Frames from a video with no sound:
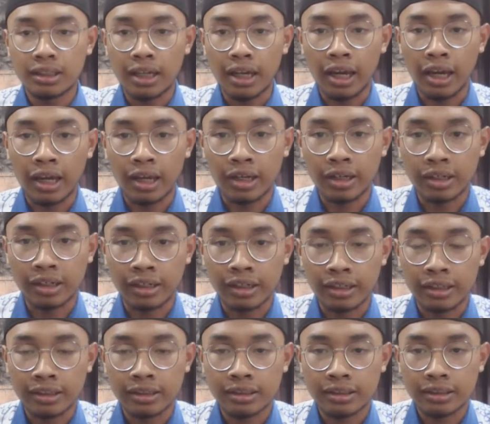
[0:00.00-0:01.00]

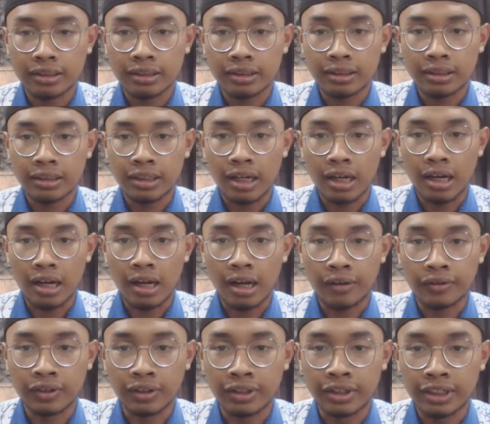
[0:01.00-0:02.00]
and
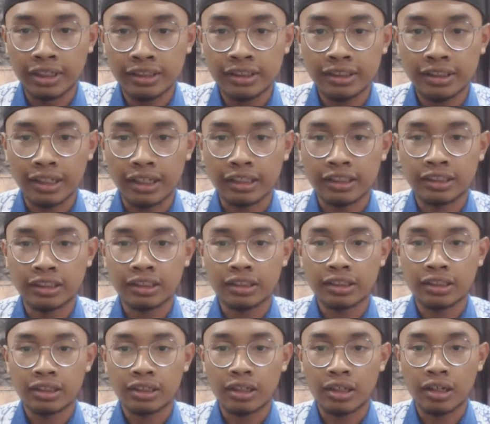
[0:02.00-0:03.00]
after this let's
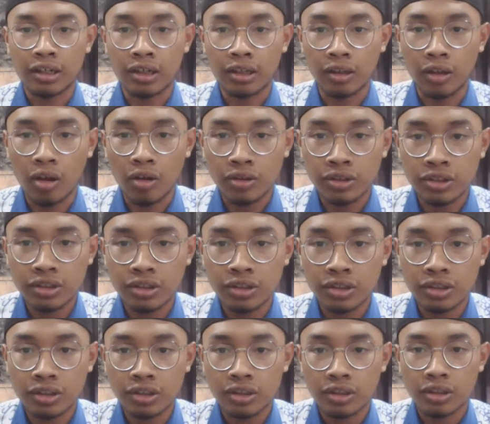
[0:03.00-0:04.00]
close